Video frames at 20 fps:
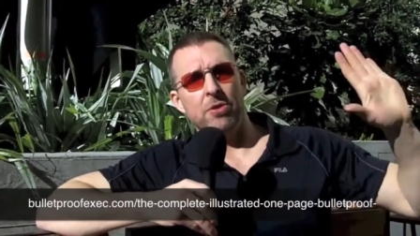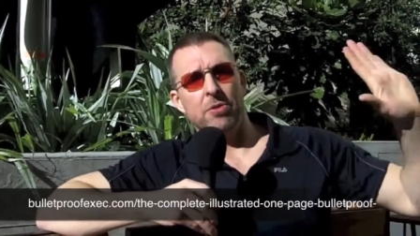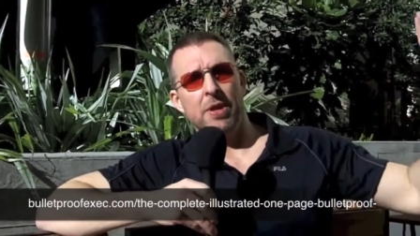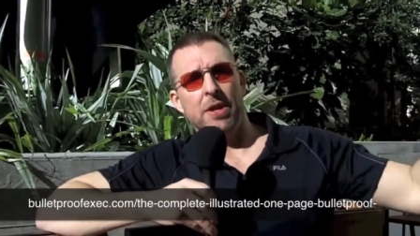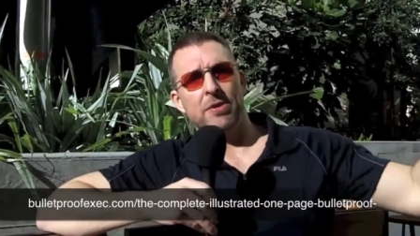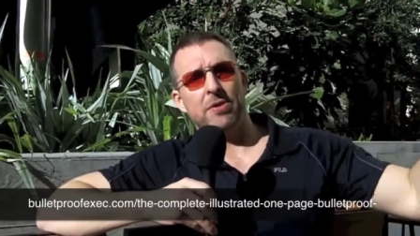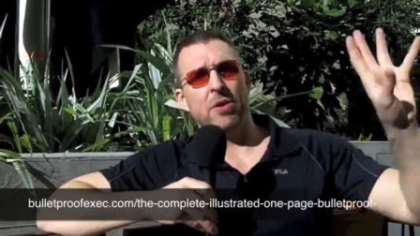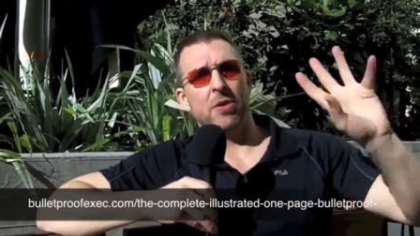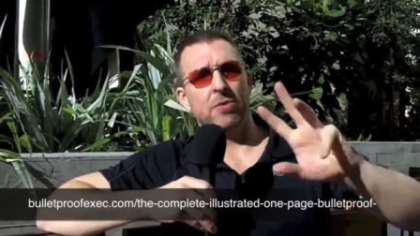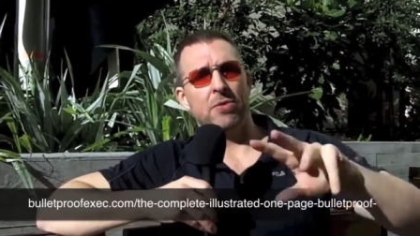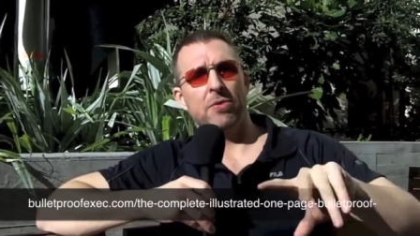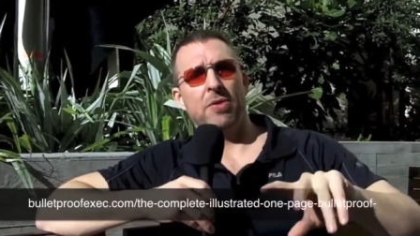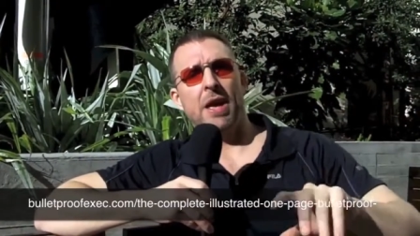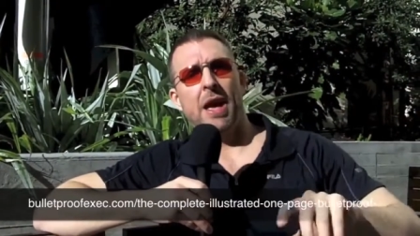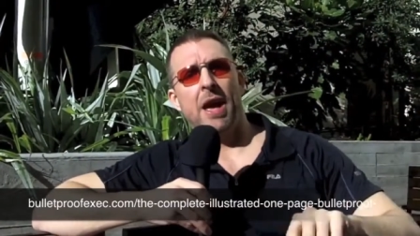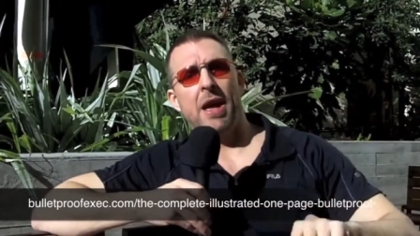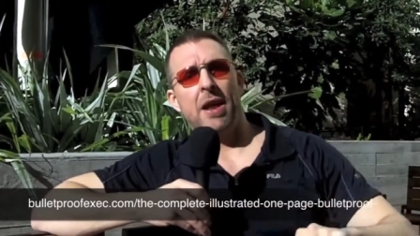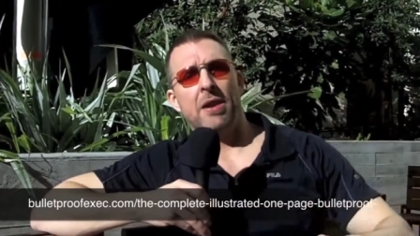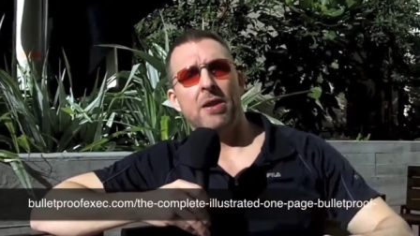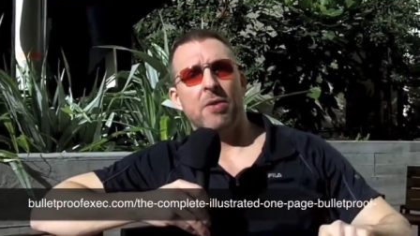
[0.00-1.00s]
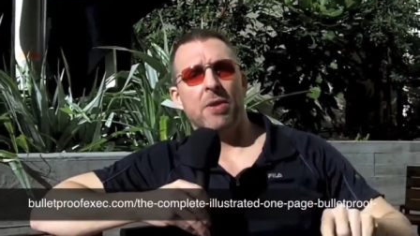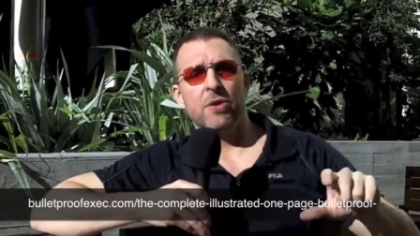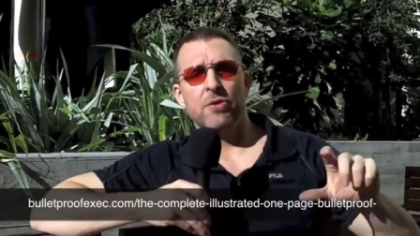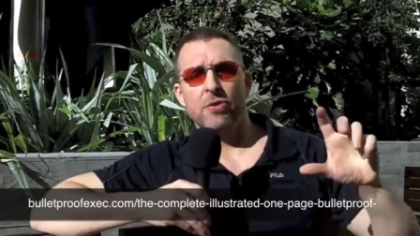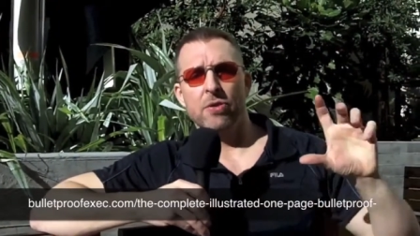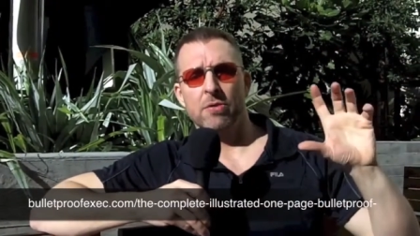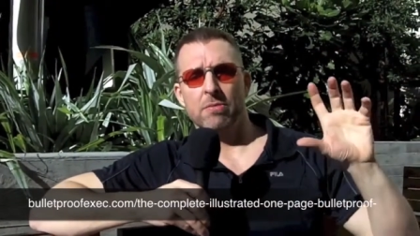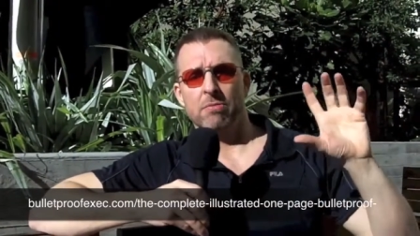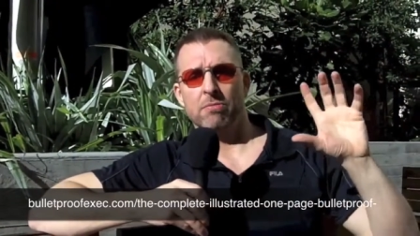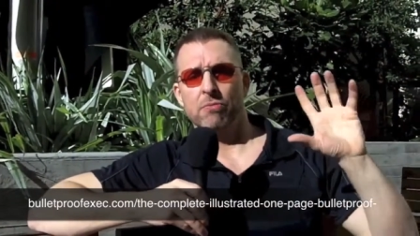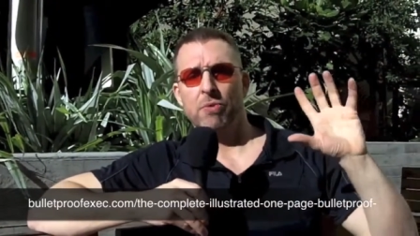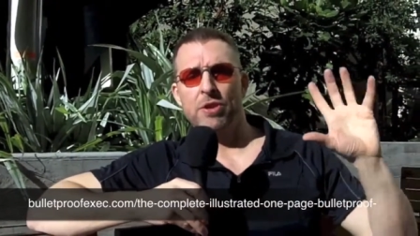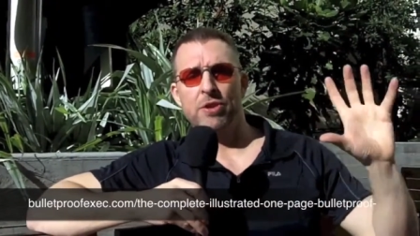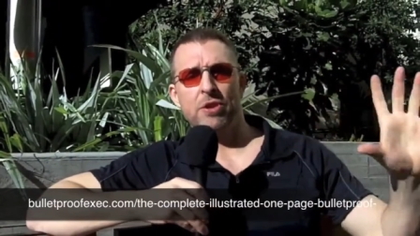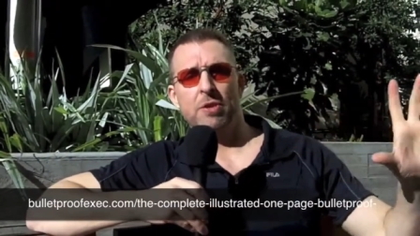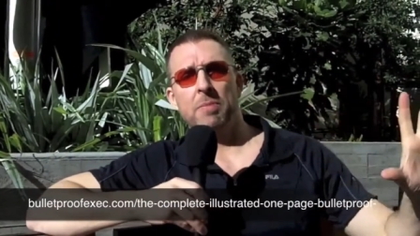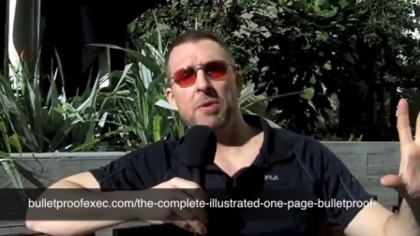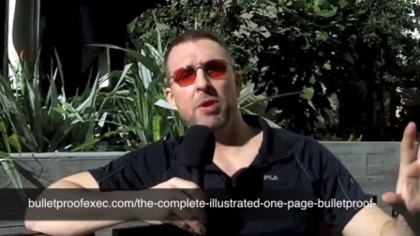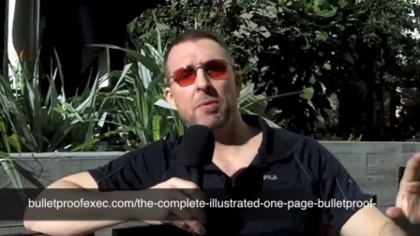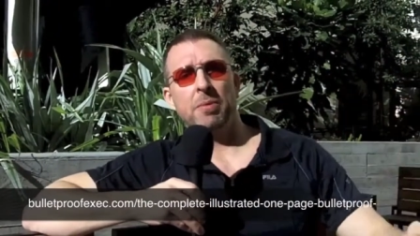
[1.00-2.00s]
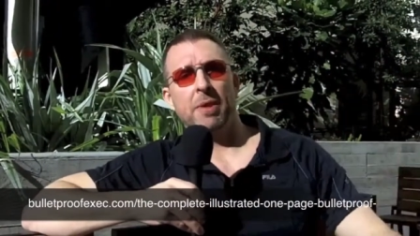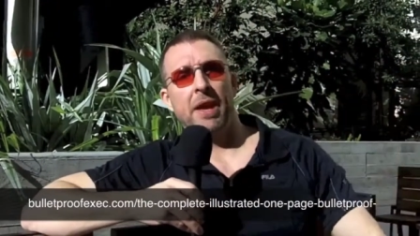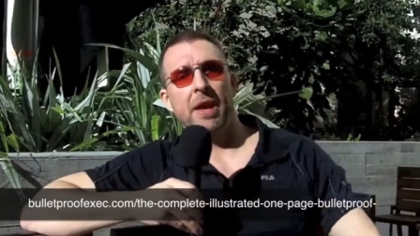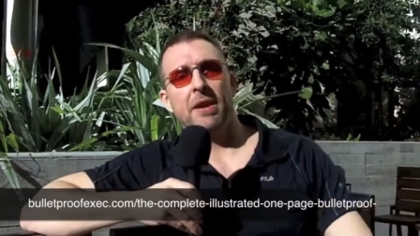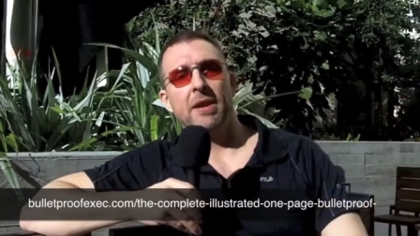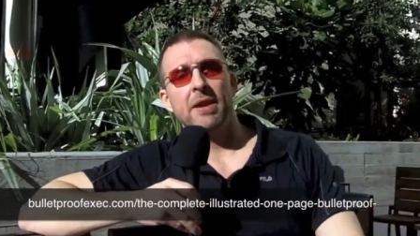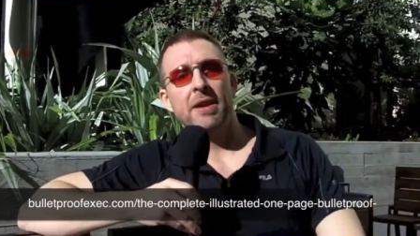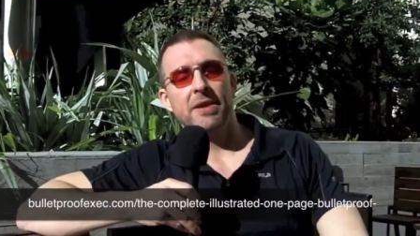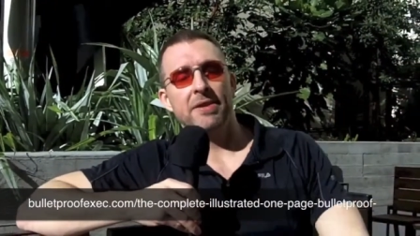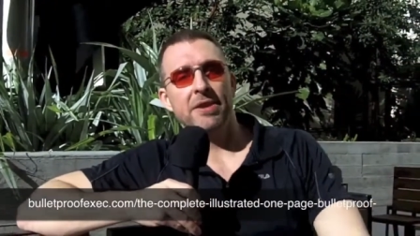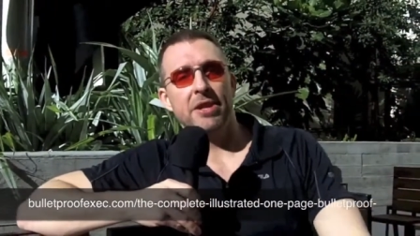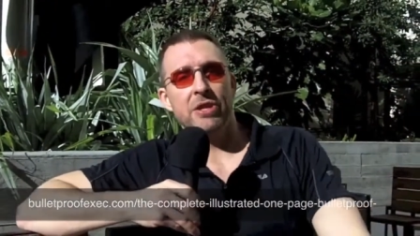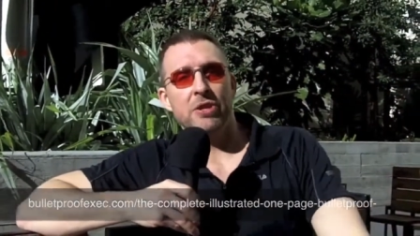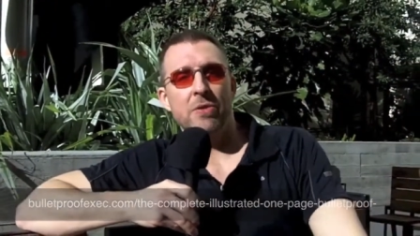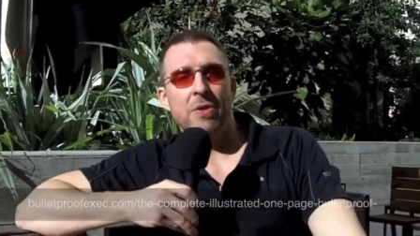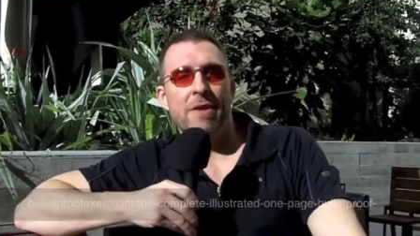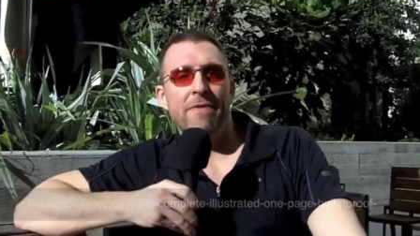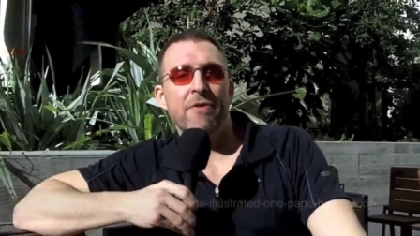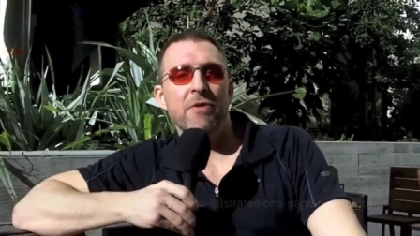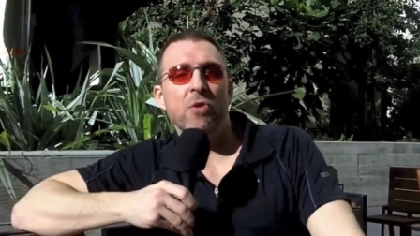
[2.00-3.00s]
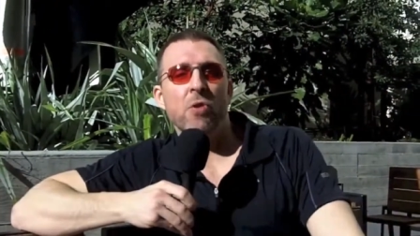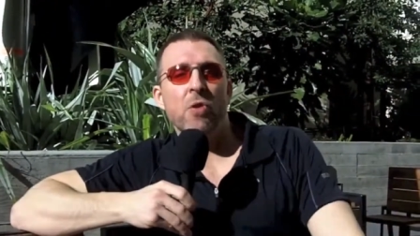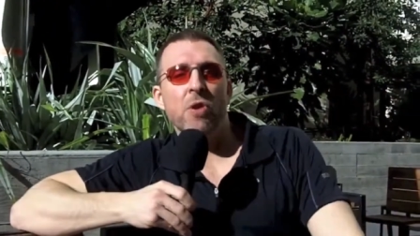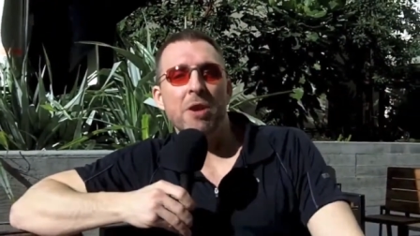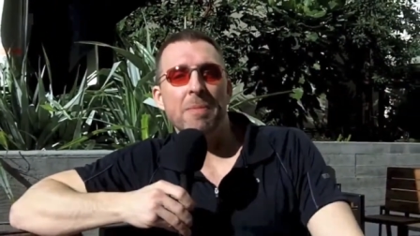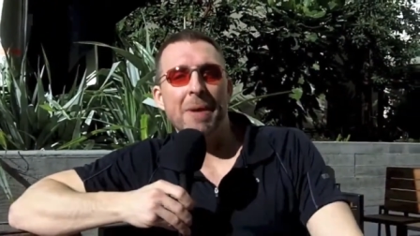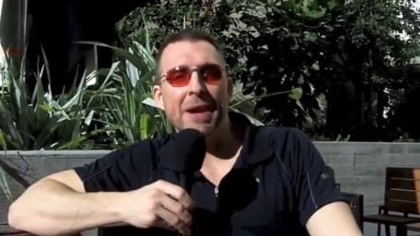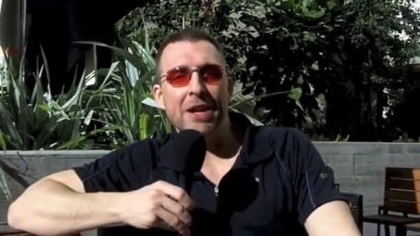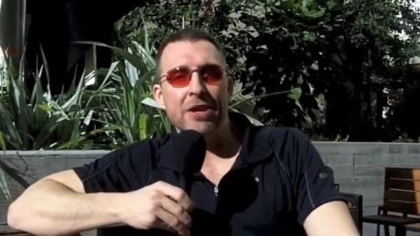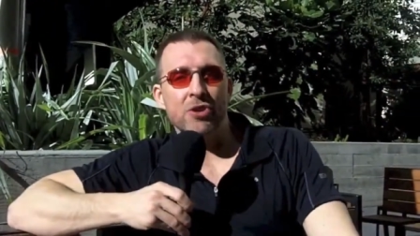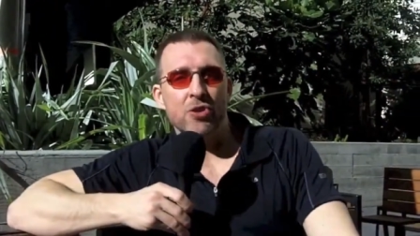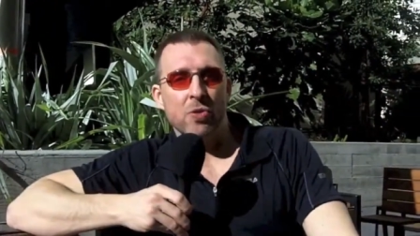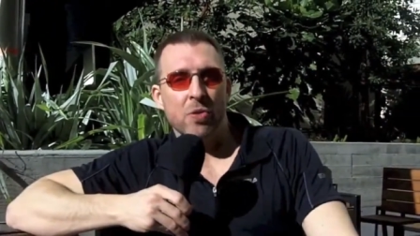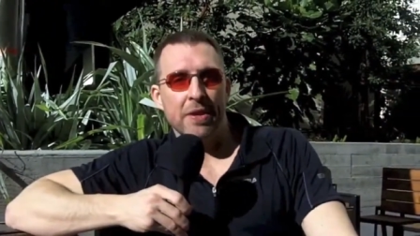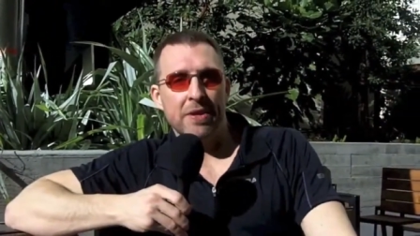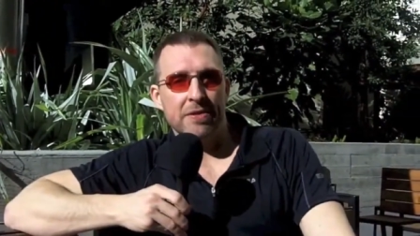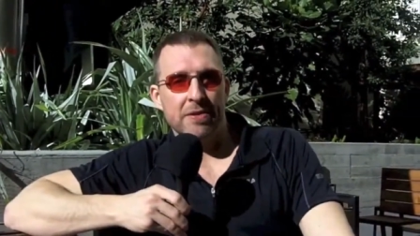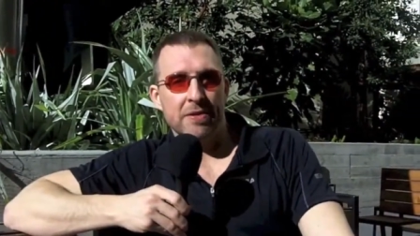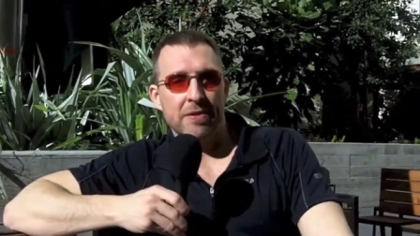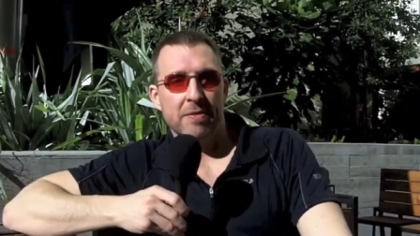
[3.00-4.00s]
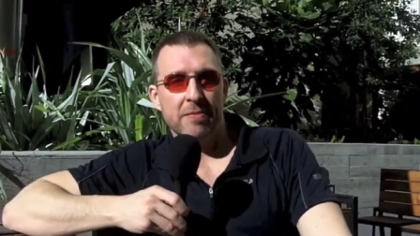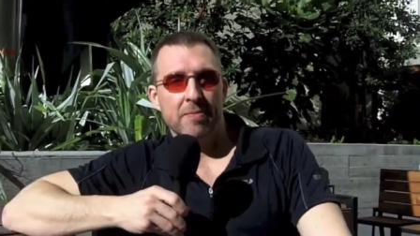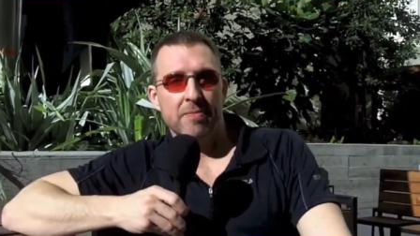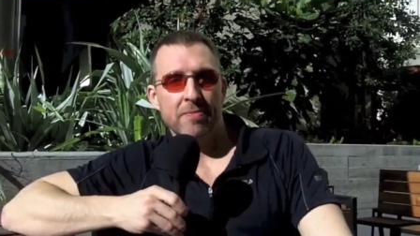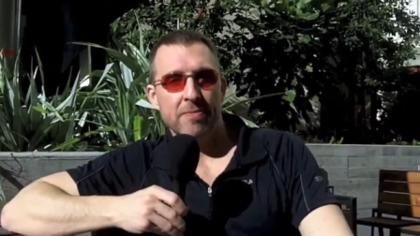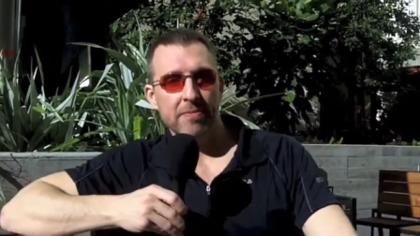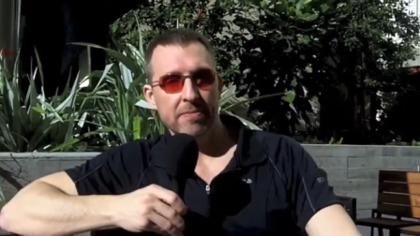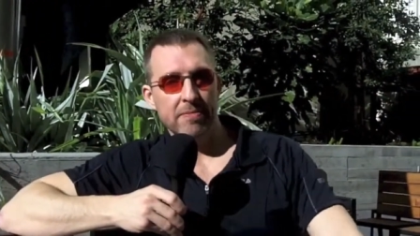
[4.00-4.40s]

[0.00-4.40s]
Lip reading: do this, don't do that. Here's your rigid meal plan. It tells you if you're going to make a choice,